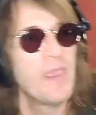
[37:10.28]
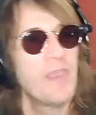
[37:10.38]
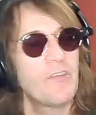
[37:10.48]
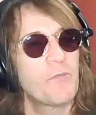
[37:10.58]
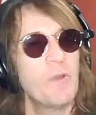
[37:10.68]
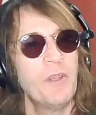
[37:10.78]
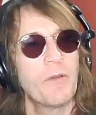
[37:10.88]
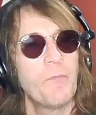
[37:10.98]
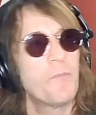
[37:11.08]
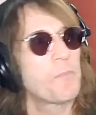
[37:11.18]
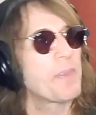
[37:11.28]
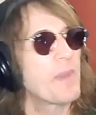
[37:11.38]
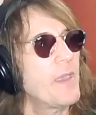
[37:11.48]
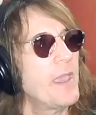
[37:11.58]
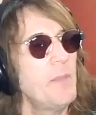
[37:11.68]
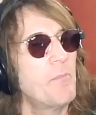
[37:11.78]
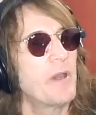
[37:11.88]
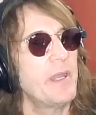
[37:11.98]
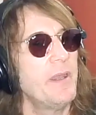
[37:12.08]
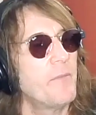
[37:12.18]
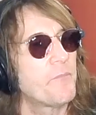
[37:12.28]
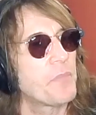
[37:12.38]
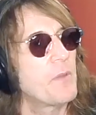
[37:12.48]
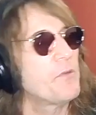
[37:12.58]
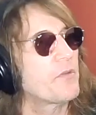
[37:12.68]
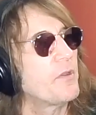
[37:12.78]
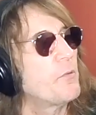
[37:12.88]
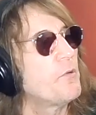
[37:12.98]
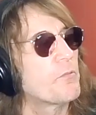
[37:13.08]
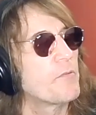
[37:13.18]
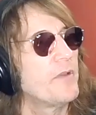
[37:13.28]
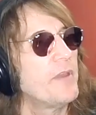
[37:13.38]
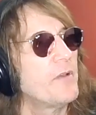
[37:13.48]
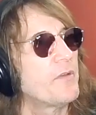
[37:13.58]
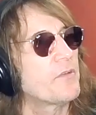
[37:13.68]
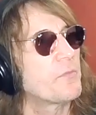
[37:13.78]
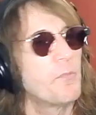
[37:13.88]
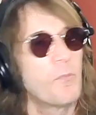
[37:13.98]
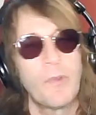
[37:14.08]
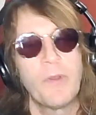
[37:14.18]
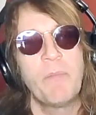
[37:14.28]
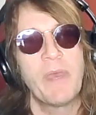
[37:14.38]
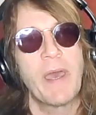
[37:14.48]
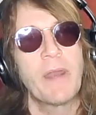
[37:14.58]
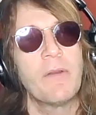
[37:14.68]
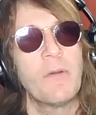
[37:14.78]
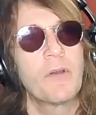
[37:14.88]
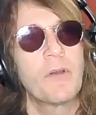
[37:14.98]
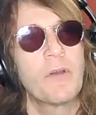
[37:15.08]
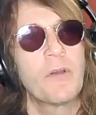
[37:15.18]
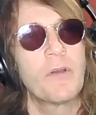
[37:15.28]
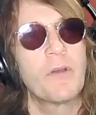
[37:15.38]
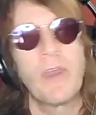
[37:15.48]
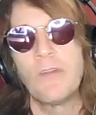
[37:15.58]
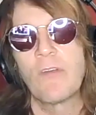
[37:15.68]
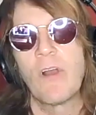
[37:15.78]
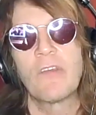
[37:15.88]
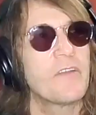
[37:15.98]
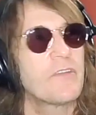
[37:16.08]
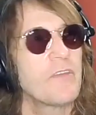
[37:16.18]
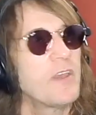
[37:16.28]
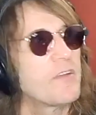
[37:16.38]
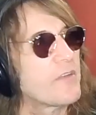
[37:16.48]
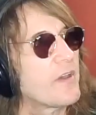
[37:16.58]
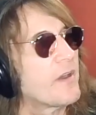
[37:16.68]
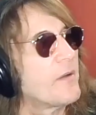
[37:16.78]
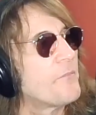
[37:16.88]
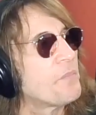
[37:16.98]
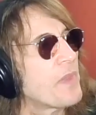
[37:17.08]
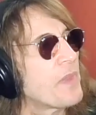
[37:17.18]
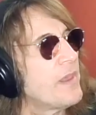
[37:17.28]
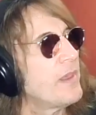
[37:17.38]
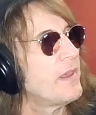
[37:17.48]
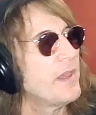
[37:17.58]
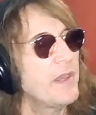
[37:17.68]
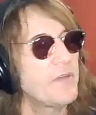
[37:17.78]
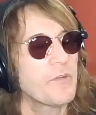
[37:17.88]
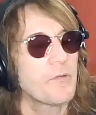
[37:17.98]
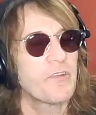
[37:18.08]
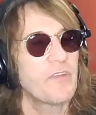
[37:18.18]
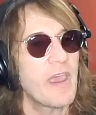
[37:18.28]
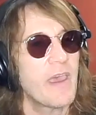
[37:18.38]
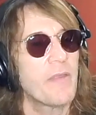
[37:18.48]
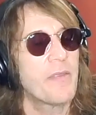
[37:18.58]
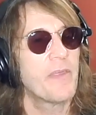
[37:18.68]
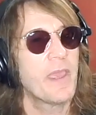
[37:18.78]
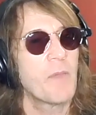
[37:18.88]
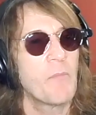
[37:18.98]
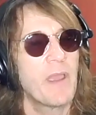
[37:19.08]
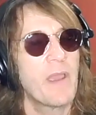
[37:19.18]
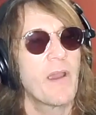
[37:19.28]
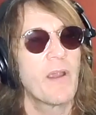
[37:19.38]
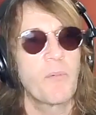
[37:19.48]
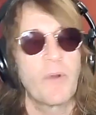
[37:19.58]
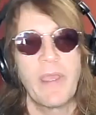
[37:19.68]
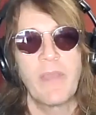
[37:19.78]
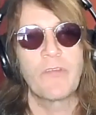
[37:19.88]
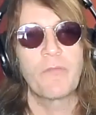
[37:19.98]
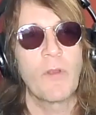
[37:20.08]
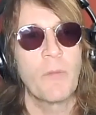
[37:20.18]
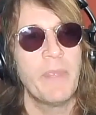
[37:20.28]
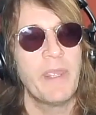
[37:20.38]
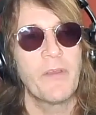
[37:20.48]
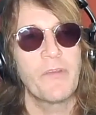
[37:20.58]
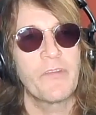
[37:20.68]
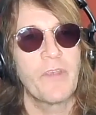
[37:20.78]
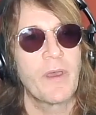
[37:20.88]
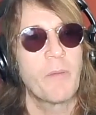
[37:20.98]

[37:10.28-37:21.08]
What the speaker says: Just when you're anybody who's really bad and hooked on drugs and this and that, it's a sad thing, and my heart breaks for them, because